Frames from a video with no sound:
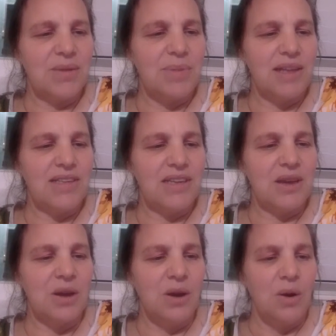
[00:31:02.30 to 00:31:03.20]
Betsy.
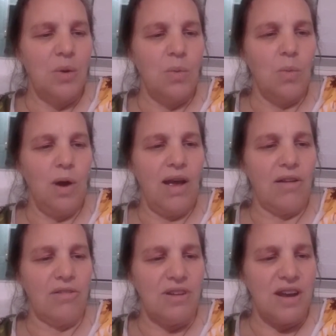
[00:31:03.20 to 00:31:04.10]

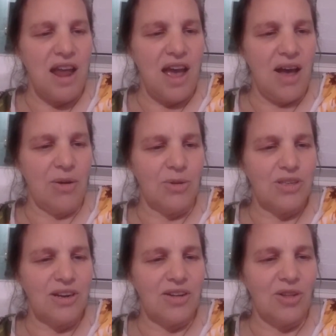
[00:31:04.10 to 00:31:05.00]
"Well, now,"
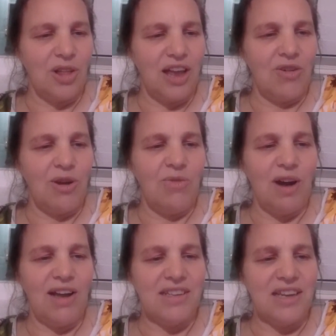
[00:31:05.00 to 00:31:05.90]
said Uncle Henry,
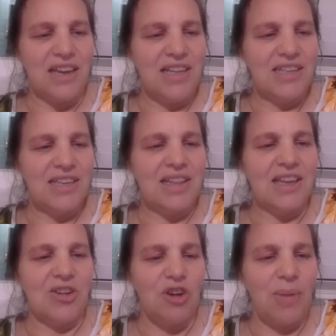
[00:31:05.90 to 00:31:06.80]
rising
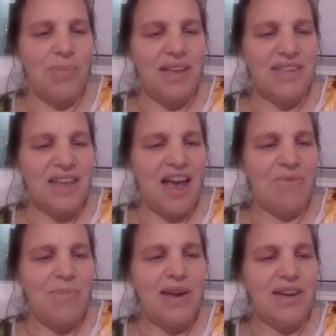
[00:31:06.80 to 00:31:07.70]
instantly and dropping his
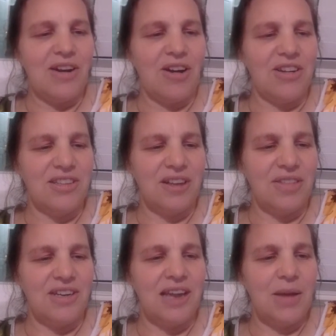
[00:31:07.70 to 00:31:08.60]
half-mended harness on
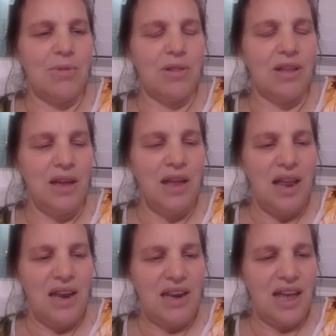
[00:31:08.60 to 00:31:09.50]
the table,
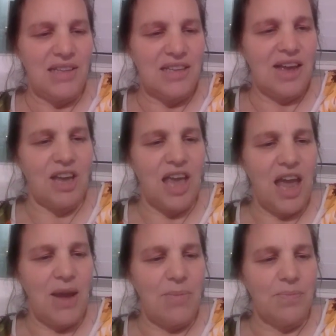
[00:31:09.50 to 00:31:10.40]
"let's have a
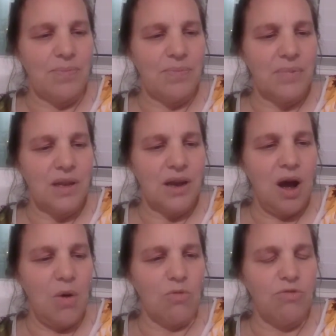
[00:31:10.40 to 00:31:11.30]
game."
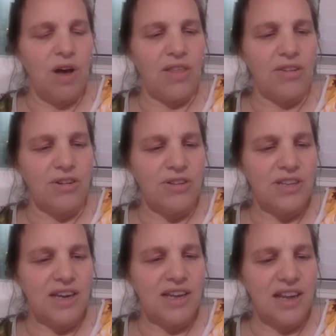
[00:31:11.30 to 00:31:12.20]
"Oh, Father,"
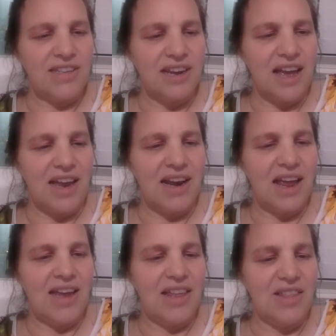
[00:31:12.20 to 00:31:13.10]
said Cousin Anne,
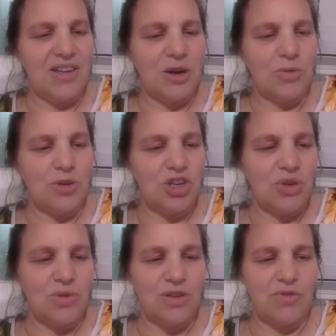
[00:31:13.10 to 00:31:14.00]
in the tone she
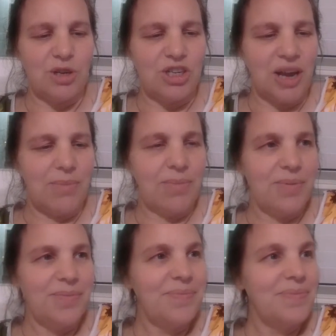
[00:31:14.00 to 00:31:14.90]
used for Shep.
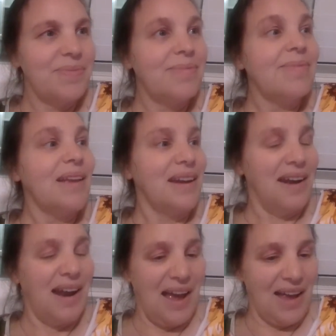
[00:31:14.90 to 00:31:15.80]

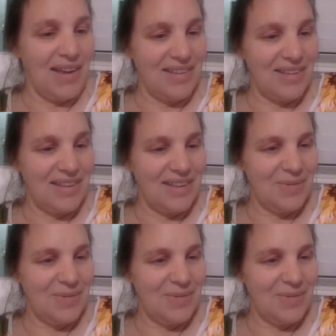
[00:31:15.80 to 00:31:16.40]
"Nice.